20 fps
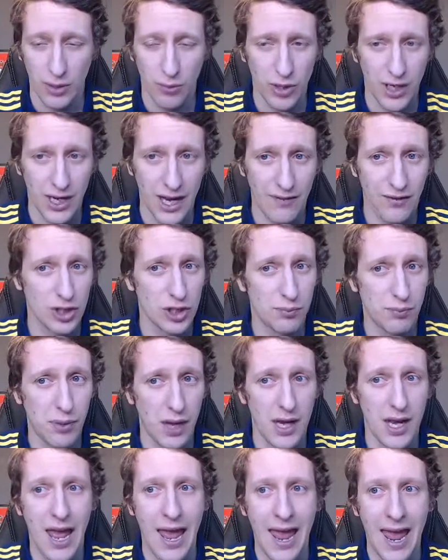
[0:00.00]
We haven't
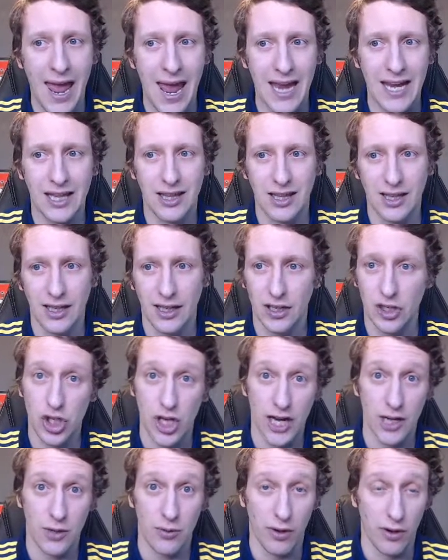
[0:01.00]
spent anything in
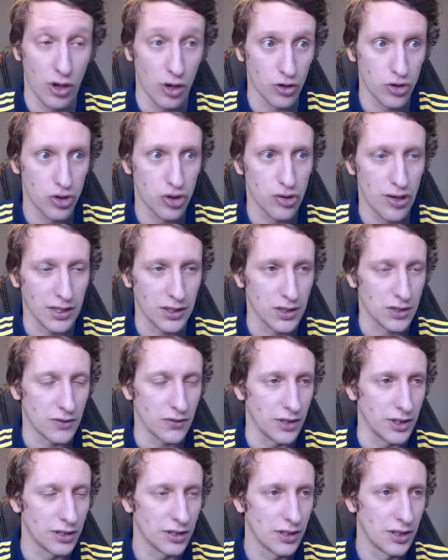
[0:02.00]
January on
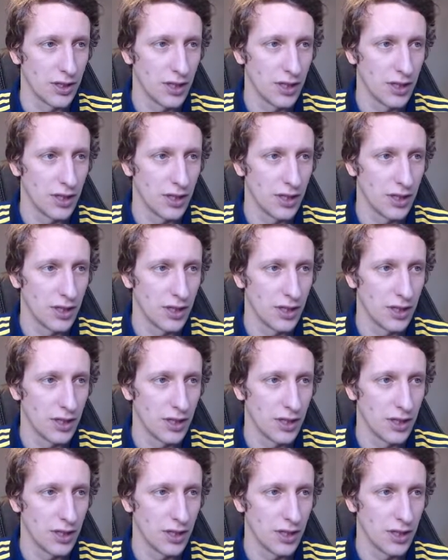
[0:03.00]
transfers.